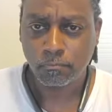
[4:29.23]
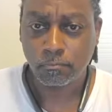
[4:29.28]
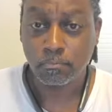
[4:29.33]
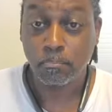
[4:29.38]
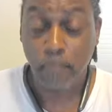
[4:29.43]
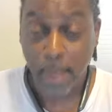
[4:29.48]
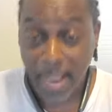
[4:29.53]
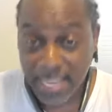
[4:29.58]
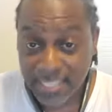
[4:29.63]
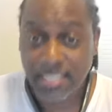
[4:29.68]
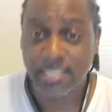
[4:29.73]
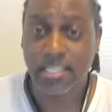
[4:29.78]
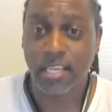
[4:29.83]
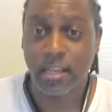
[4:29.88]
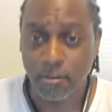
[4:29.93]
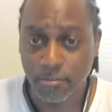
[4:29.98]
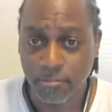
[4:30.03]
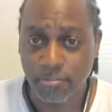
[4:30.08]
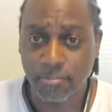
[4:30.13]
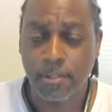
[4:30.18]

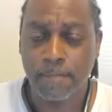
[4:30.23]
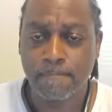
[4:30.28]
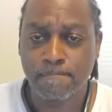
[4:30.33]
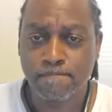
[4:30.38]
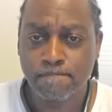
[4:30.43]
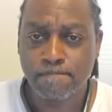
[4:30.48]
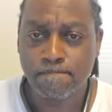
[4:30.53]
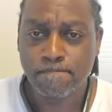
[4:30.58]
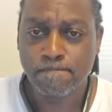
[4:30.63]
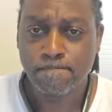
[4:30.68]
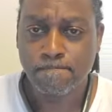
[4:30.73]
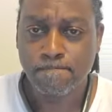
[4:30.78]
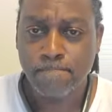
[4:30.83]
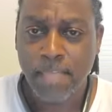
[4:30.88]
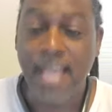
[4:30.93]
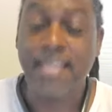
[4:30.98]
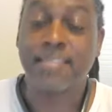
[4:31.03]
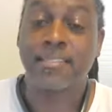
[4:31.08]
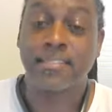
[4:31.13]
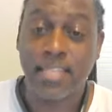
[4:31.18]
myself,
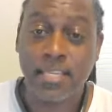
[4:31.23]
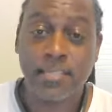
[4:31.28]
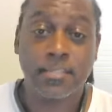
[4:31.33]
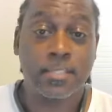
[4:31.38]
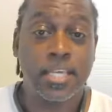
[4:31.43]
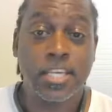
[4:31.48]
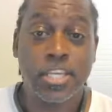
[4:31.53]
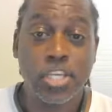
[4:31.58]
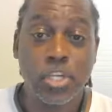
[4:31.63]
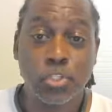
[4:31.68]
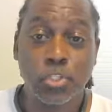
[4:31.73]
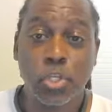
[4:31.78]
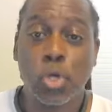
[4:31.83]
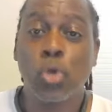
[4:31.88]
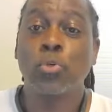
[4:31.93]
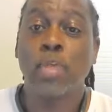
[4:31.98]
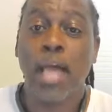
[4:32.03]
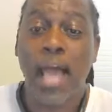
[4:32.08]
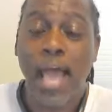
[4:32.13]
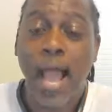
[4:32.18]
at 16 years
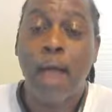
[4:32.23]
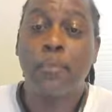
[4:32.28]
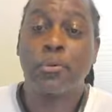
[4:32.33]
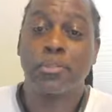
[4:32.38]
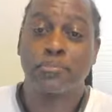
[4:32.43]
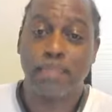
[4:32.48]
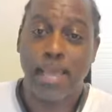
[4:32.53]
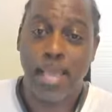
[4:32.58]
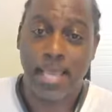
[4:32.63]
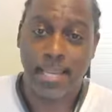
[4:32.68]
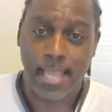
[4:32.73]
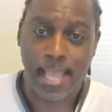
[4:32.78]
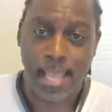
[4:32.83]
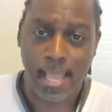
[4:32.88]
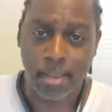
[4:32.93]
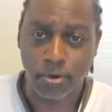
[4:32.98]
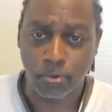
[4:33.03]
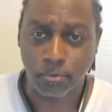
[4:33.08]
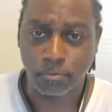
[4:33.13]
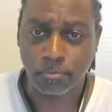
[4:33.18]
old, I was
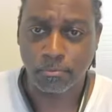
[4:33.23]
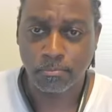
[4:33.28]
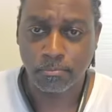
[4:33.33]
manhandled.